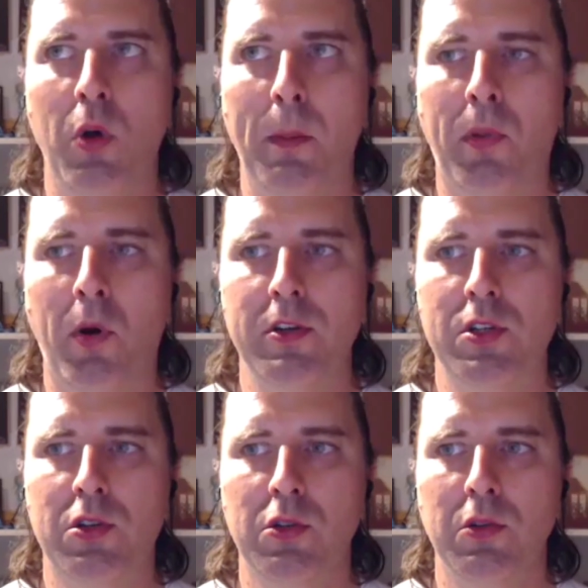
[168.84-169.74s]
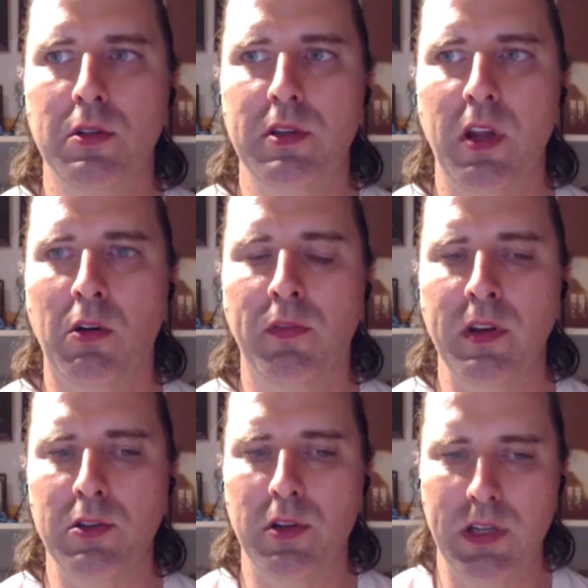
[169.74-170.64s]
you approach to
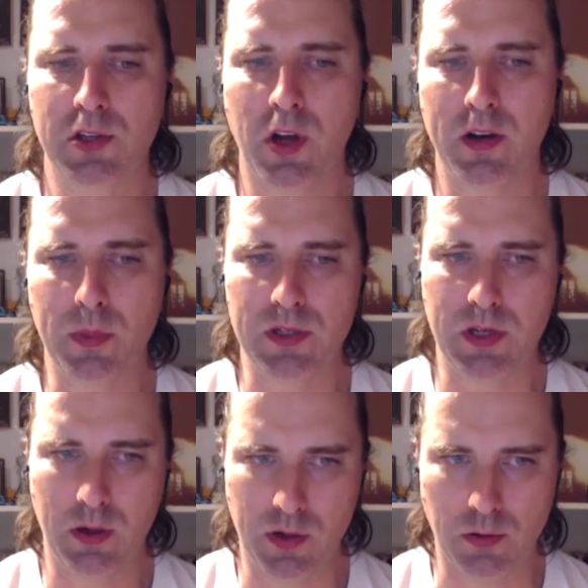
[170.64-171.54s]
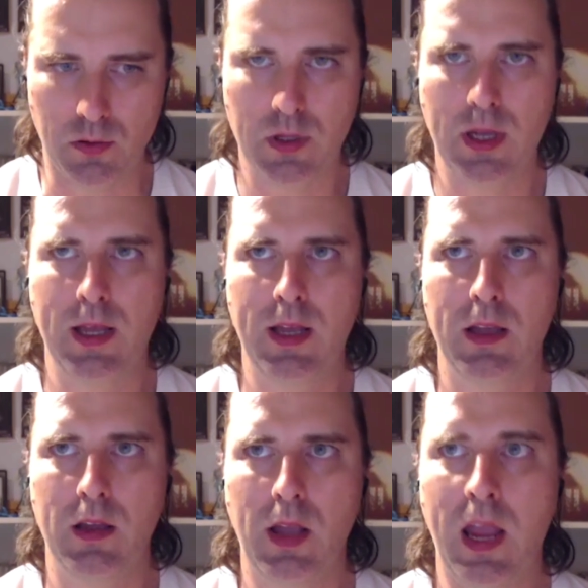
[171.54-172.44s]
delve into this kind of material,
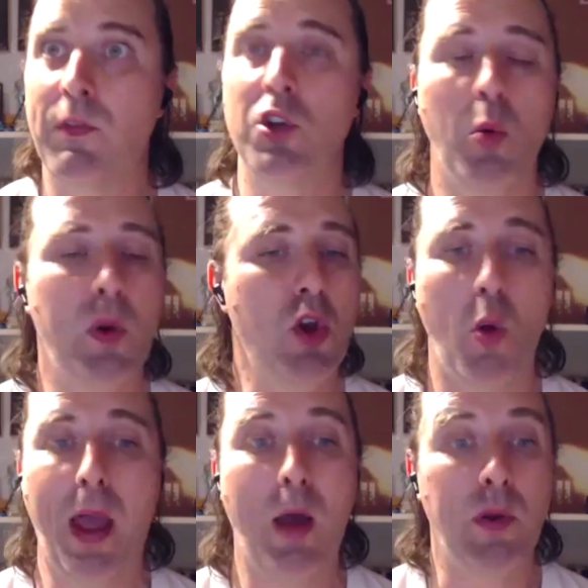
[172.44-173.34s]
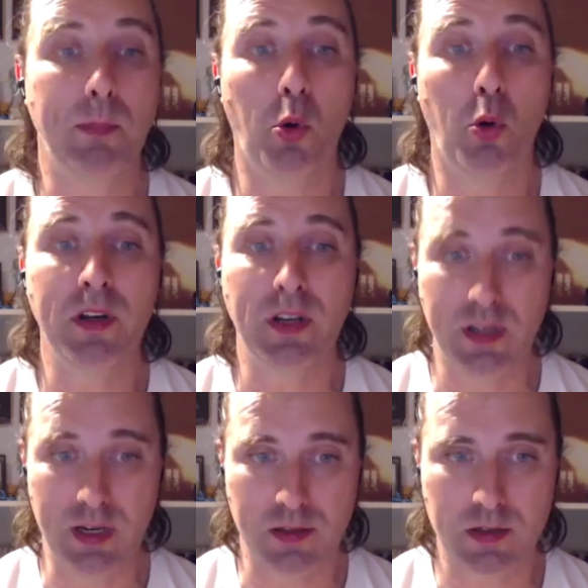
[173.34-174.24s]
even though we know how important
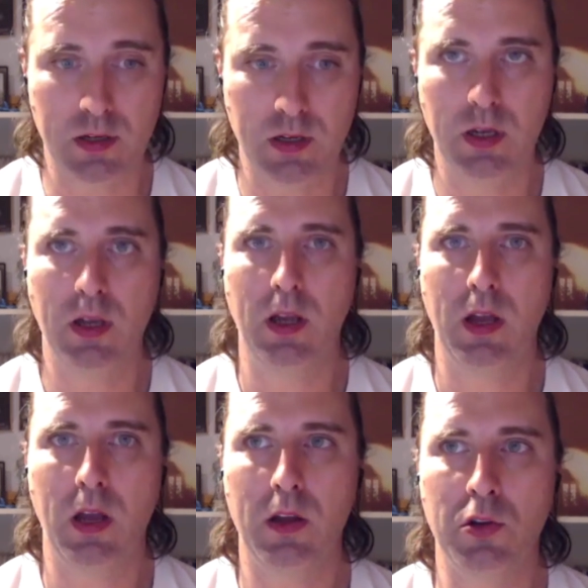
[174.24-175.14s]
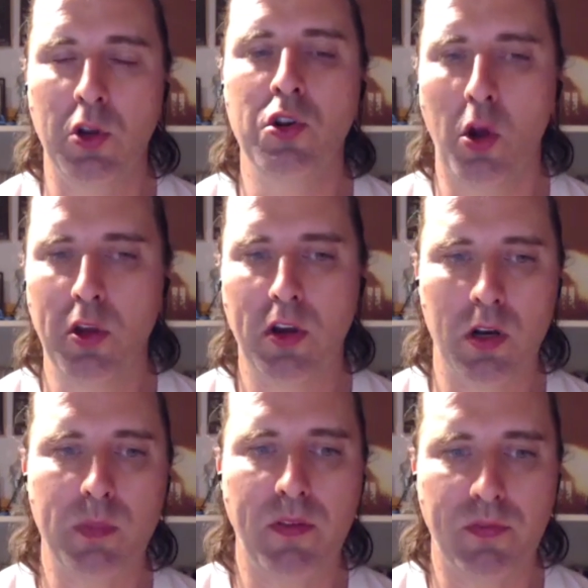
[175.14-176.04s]
it is, you know you're
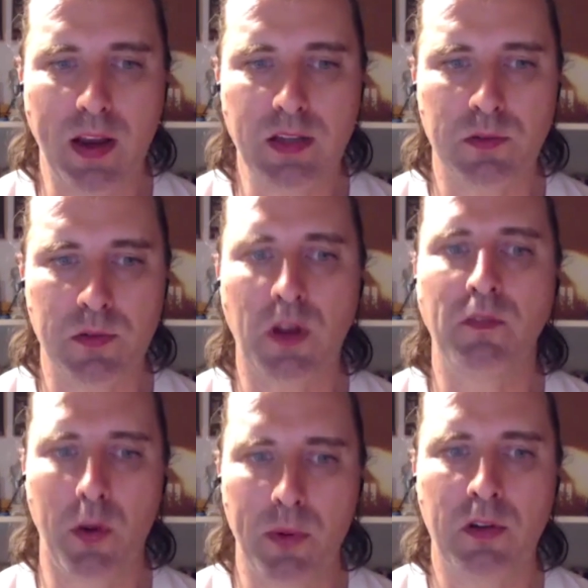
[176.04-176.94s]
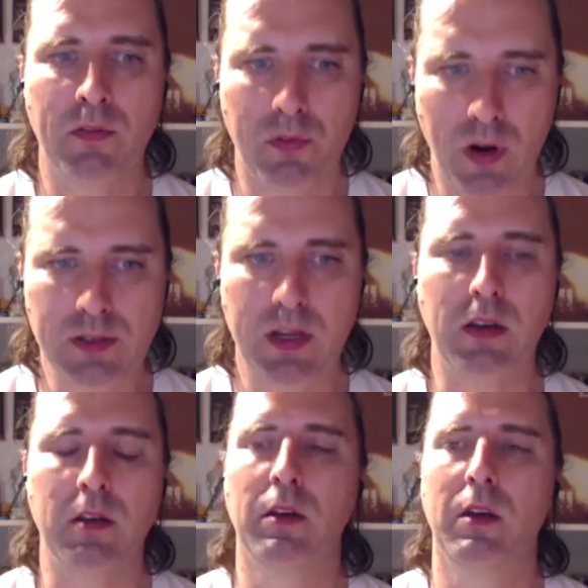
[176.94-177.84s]
going to be faced with some very
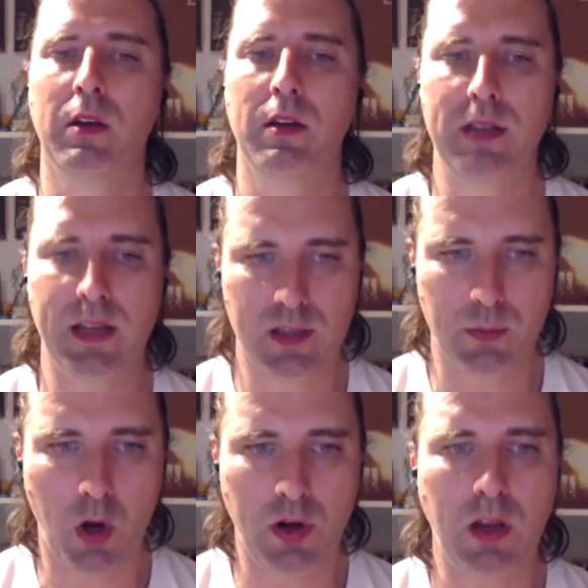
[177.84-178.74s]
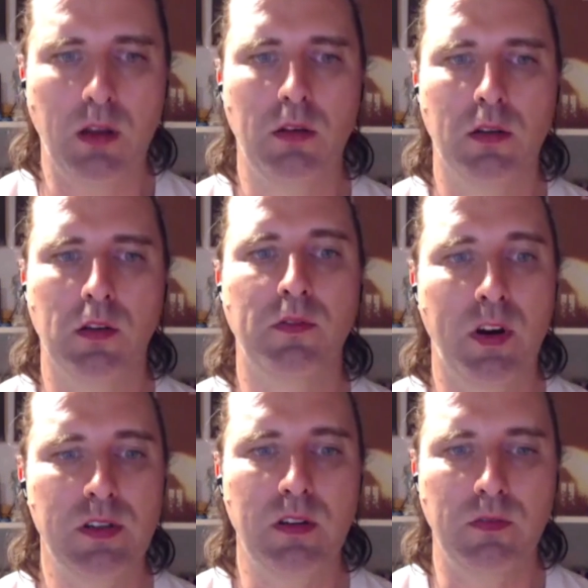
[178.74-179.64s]
confronting testimony,
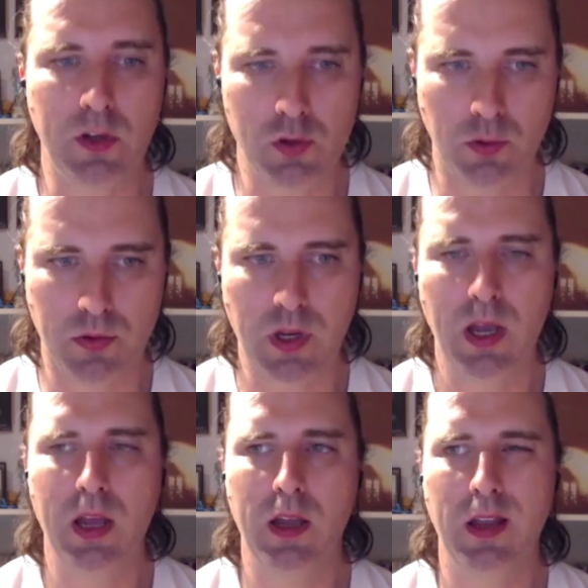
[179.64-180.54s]
confronting visuals.